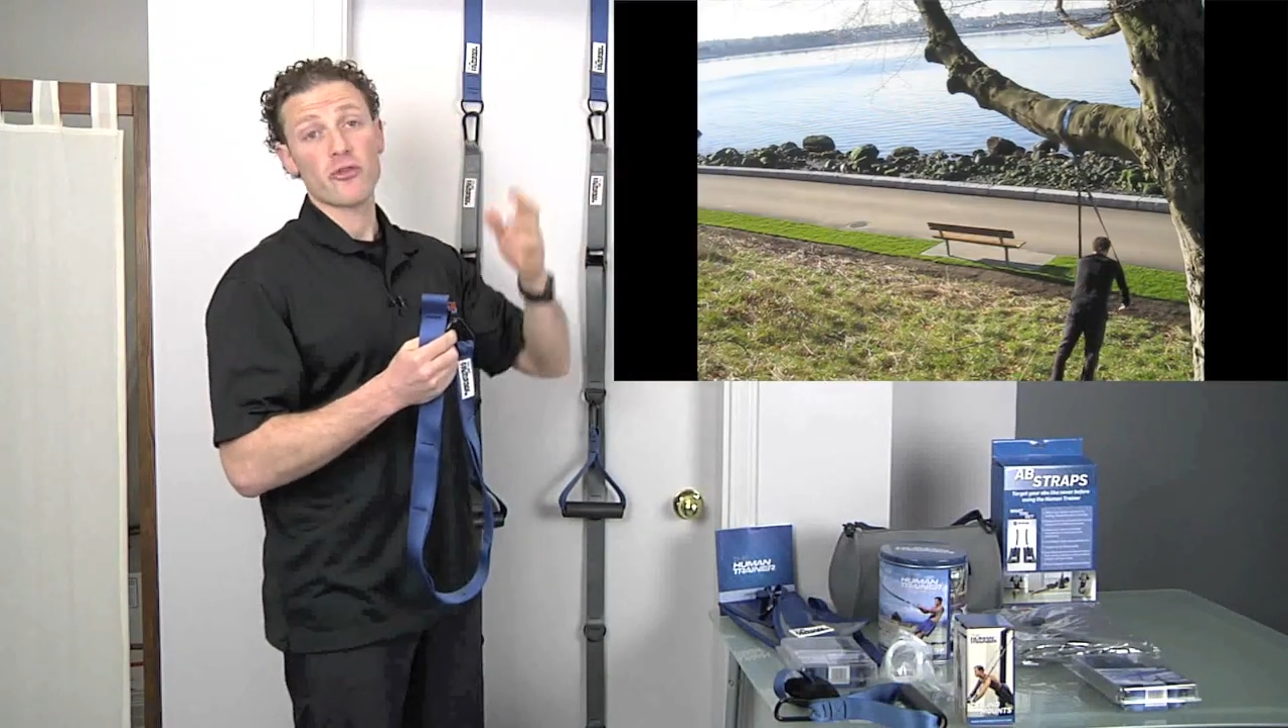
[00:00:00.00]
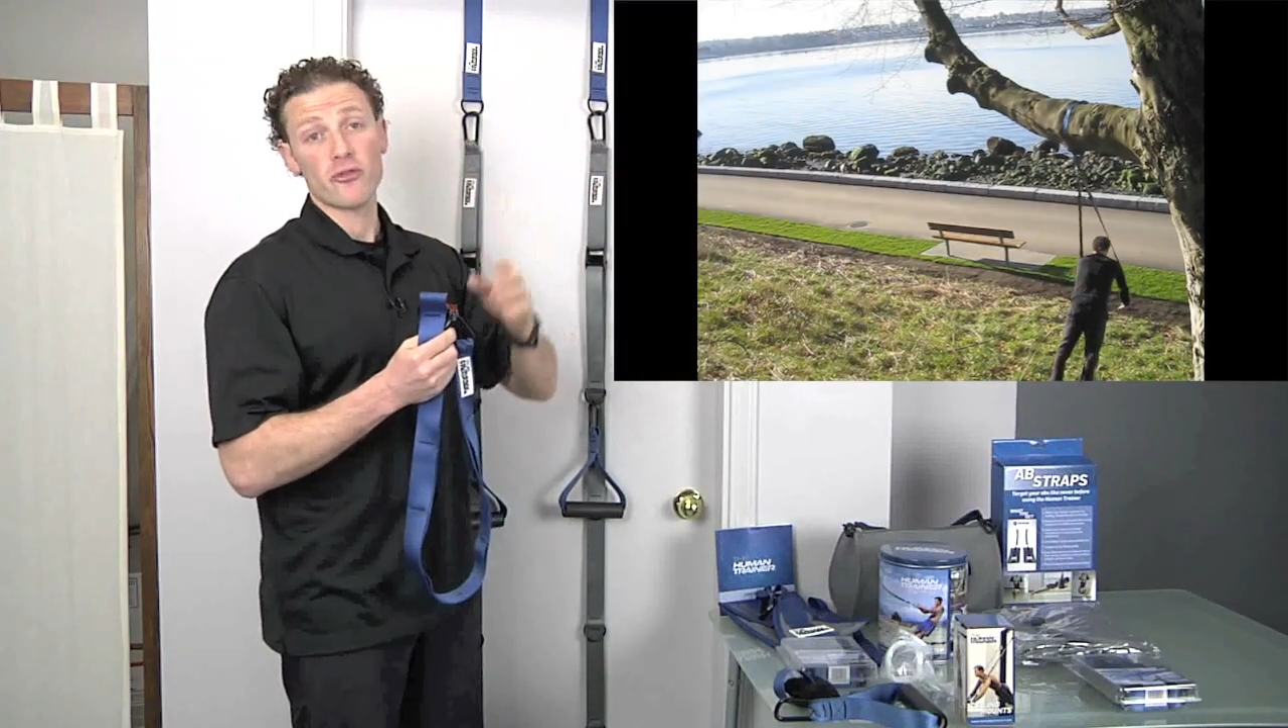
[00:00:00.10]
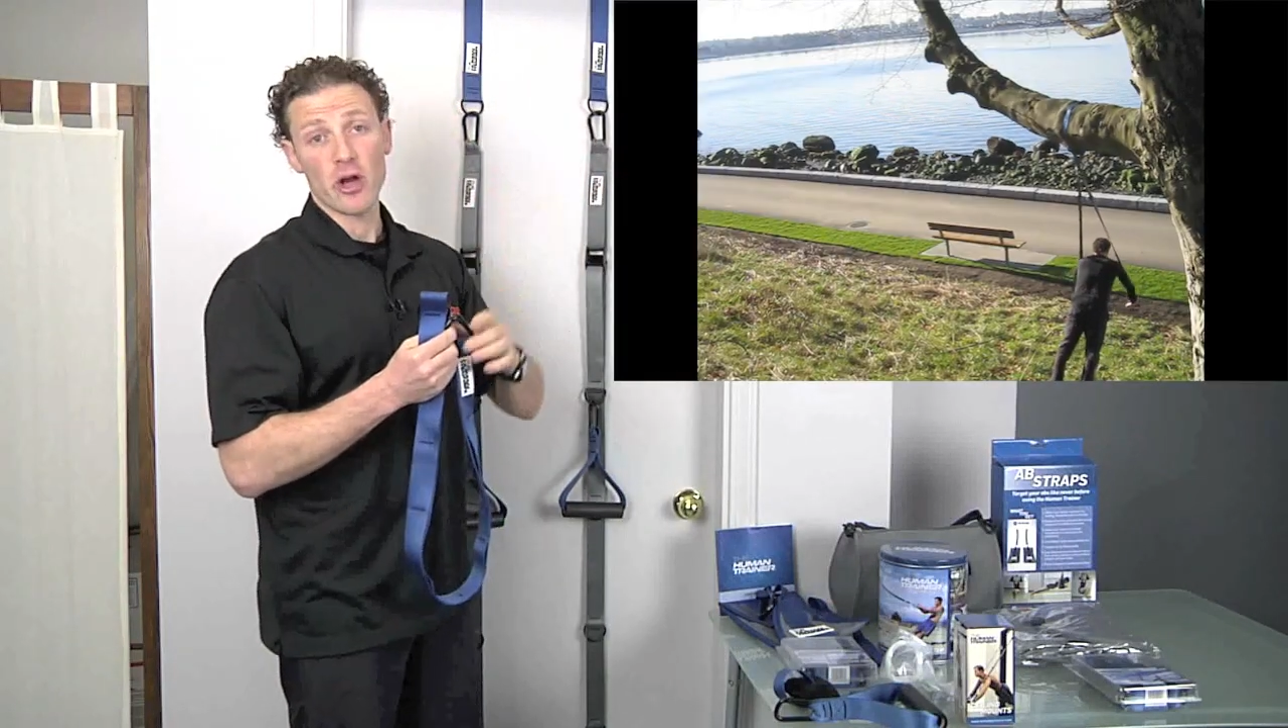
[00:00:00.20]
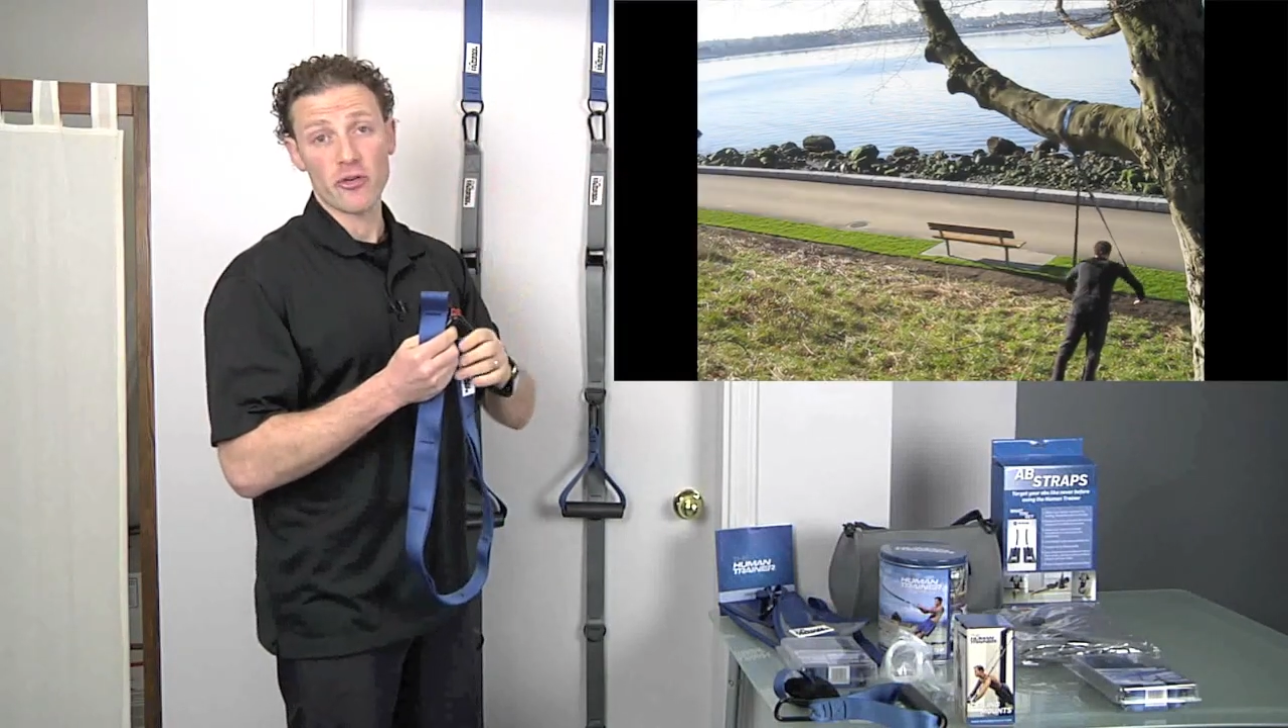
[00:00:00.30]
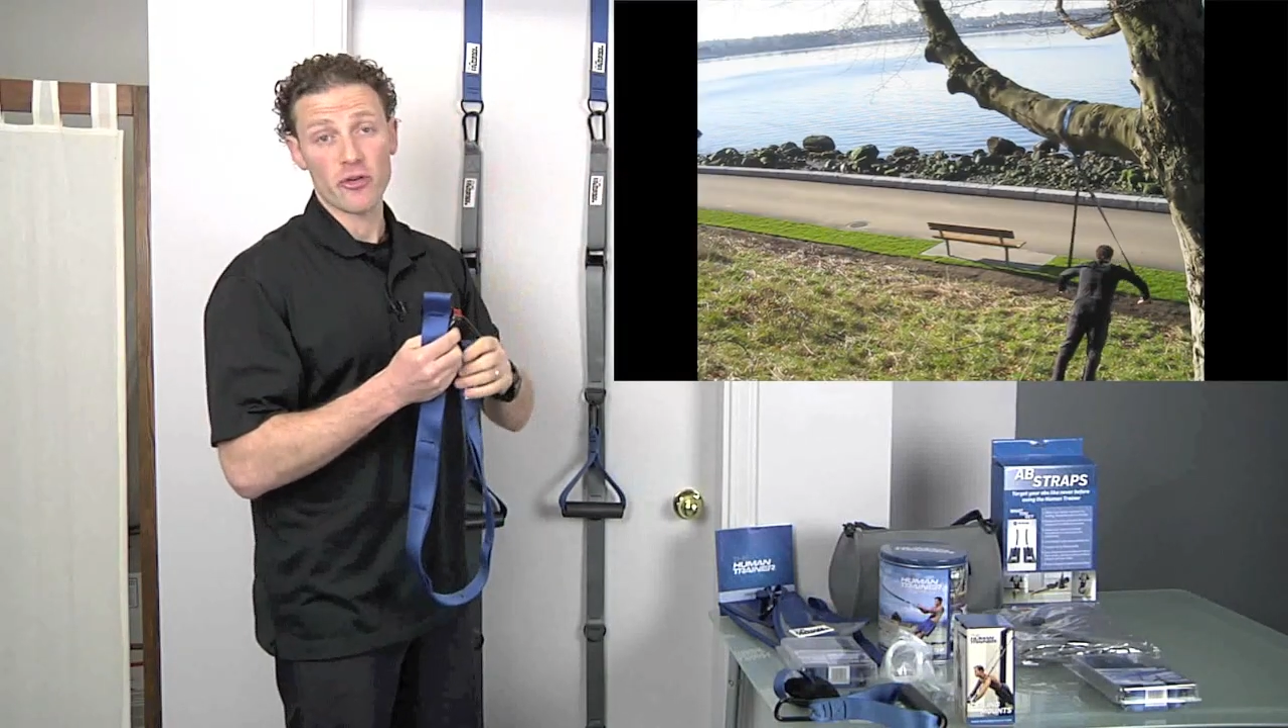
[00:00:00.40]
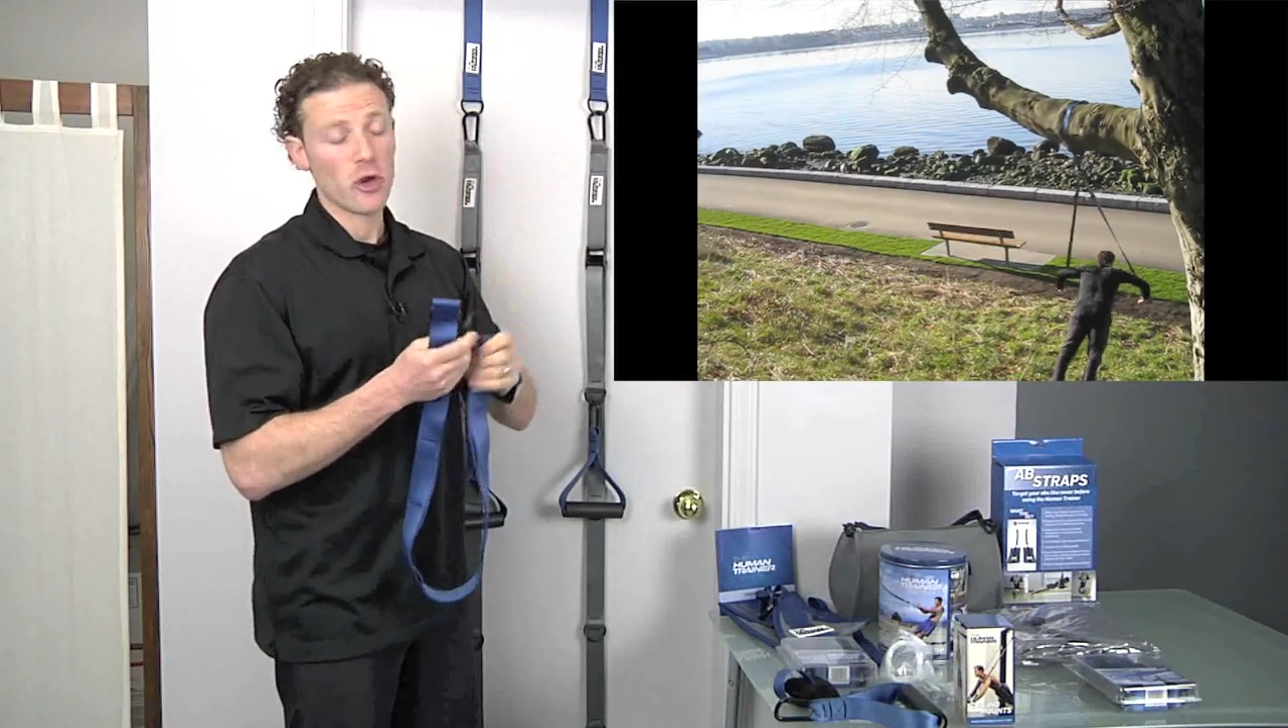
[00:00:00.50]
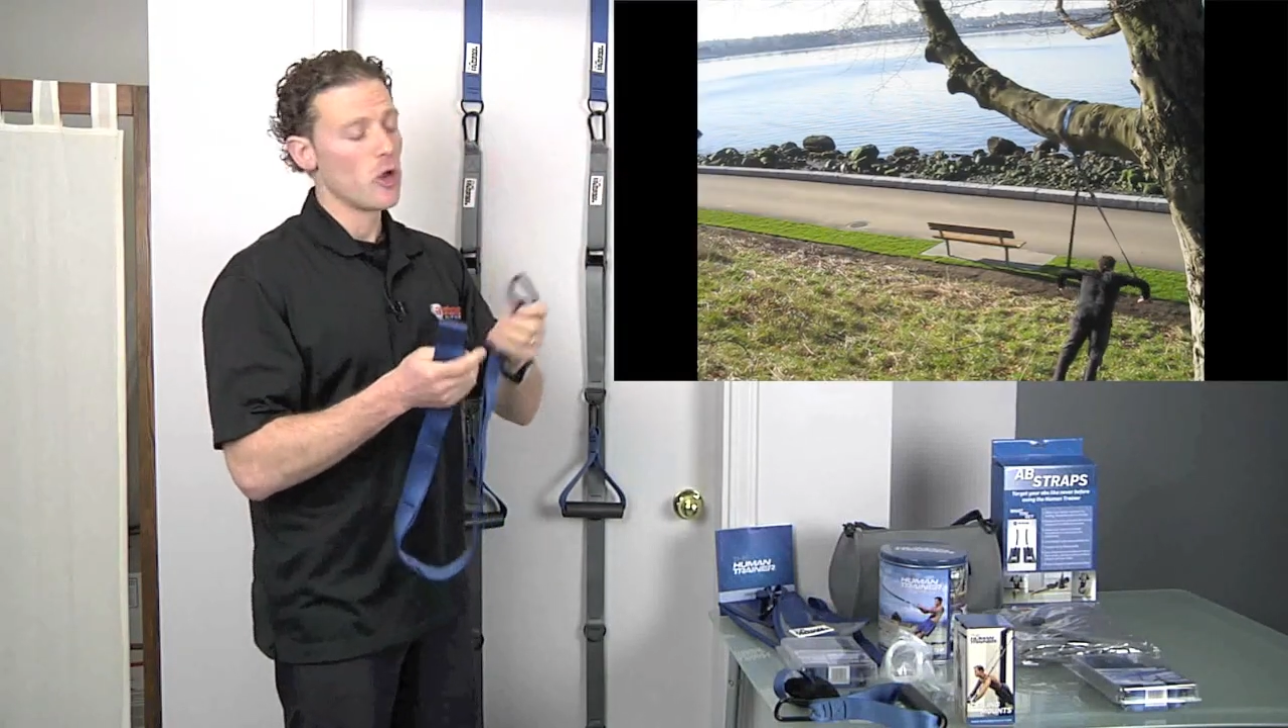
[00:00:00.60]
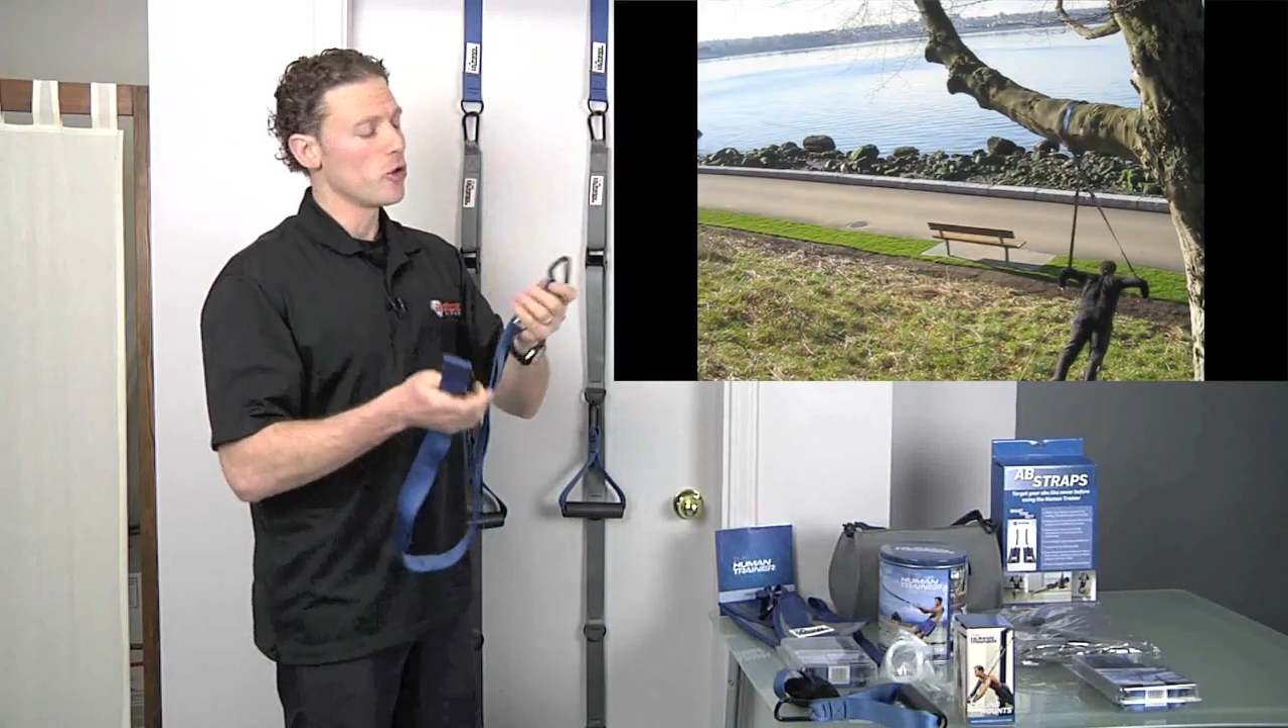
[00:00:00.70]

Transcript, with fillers: structure,